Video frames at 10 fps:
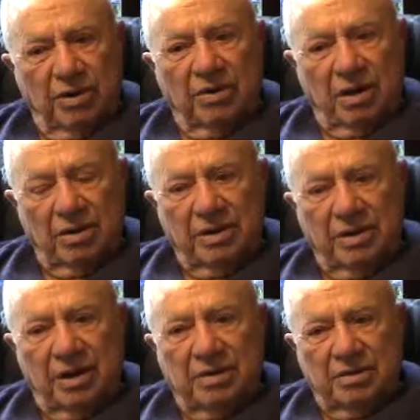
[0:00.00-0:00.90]
we were
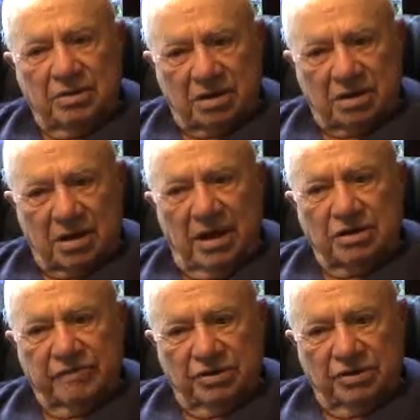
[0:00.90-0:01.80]
alone in the
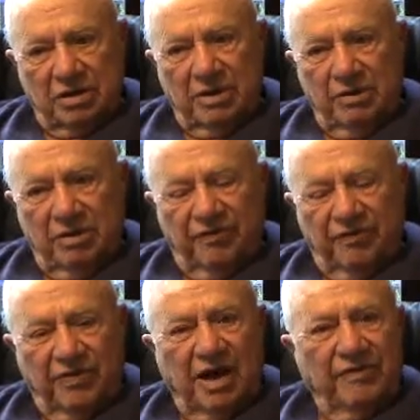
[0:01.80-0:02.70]
skies over Germany with
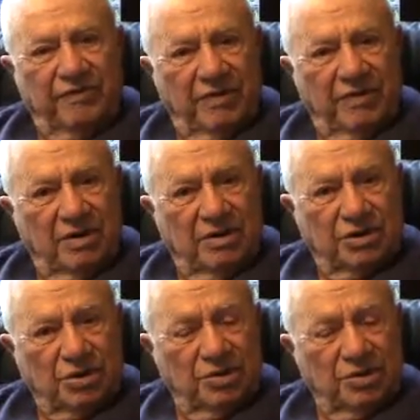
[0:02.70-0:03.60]
5 or
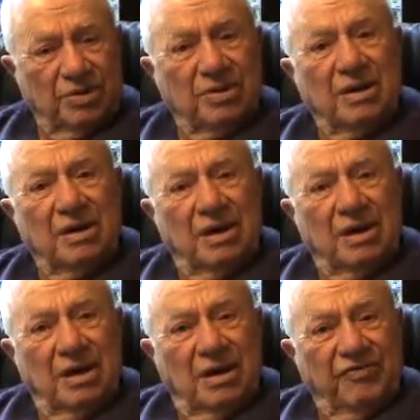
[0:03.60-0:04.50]
so
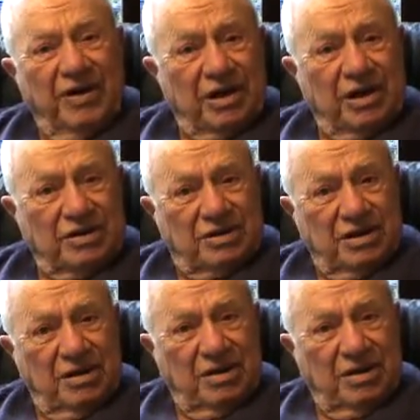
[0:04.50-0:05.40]
fighters
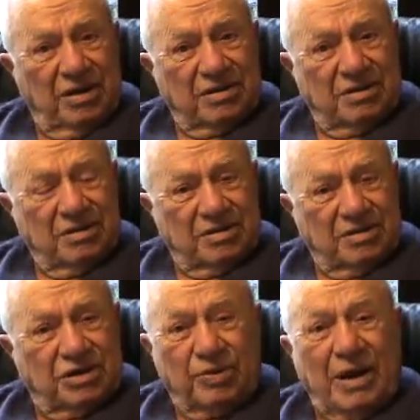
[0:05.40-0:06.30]

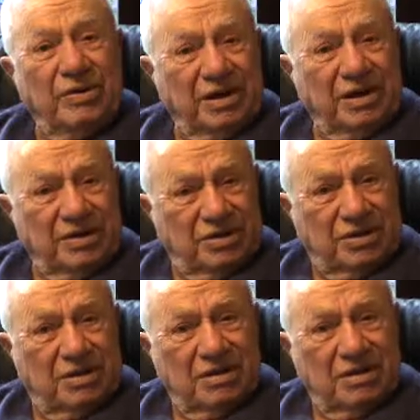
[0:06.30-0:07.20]
surrounding us,
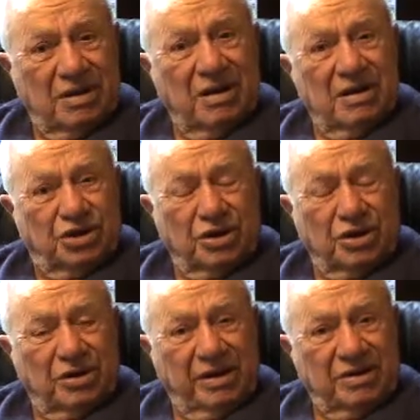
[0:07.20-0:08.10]

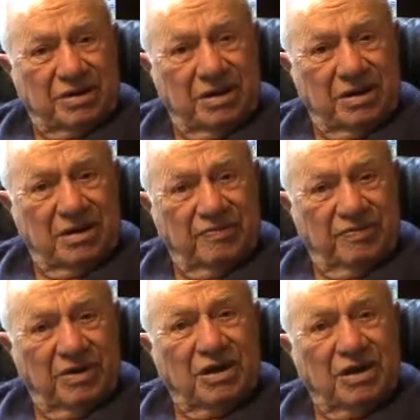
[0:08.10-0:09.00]
circling us, and
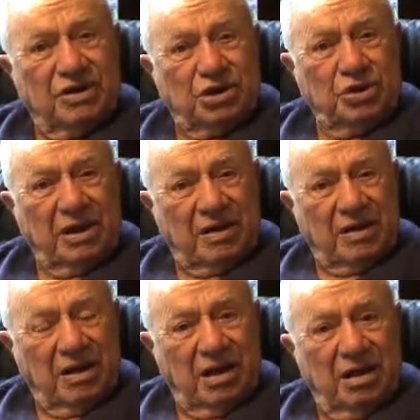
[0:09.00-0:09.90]
shooting at
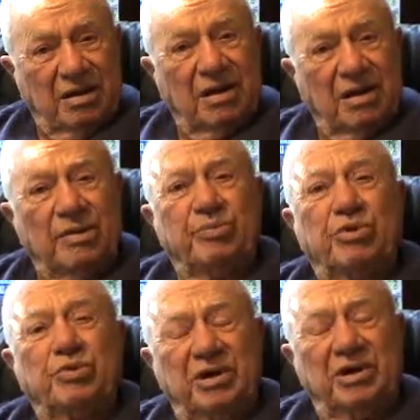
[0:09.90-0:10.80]

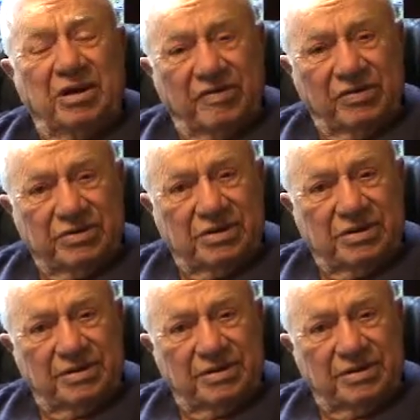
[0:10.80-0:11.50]
appropriate intervals.